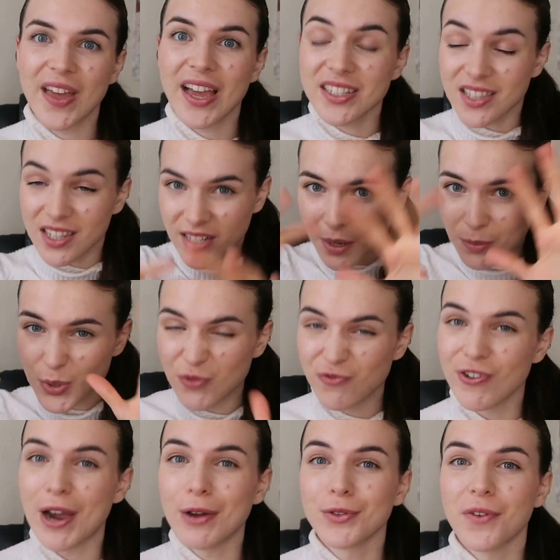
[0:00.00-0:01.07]
That is the time to
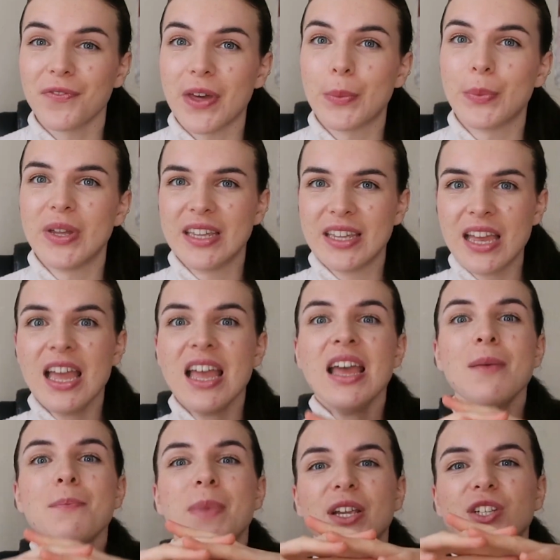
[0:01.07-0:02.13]
round off that week,
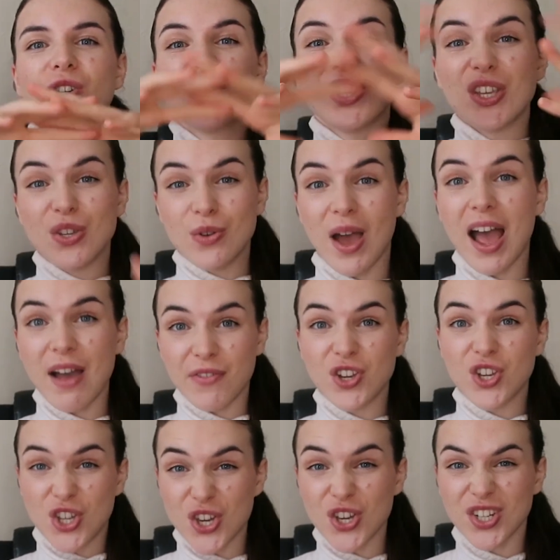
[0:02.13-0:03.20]
make sure that you have a
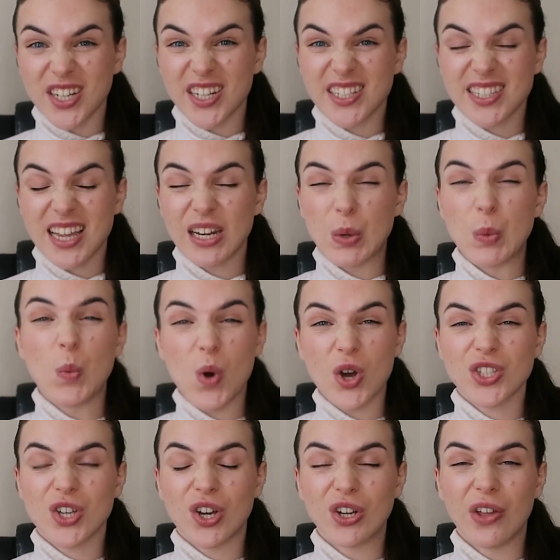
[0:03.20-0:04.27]
good understanding of
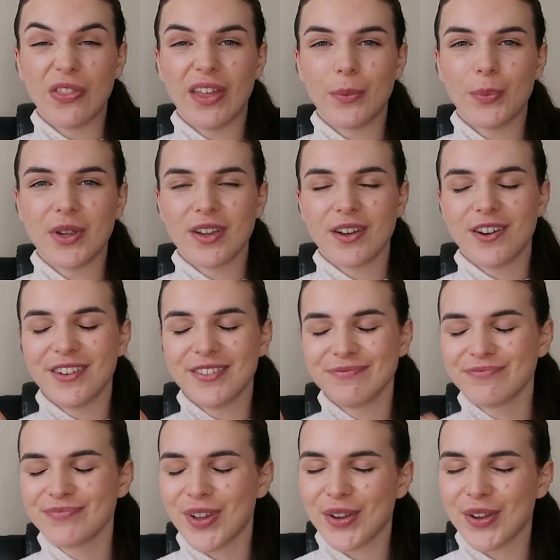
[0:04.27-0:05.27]
what's gone on that week and gone,